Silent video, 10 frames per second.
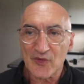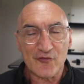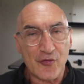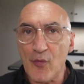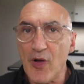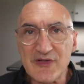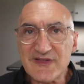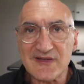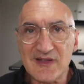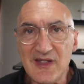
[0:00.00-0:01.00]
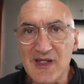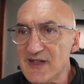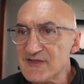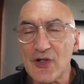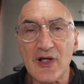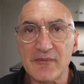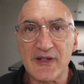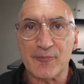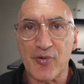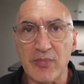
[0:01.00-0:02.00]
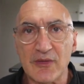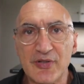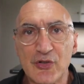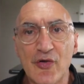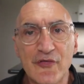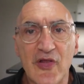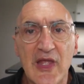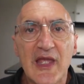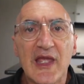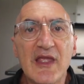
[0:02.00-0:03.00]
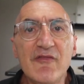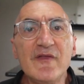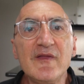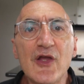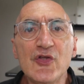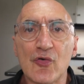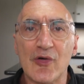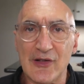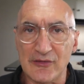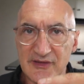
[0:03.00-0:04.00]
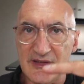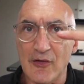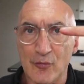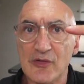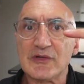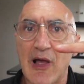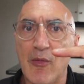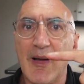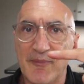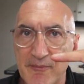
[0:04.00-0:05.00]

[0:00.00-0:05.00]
from what we see here, it's not going to be a problem, because even though your LDL will go up,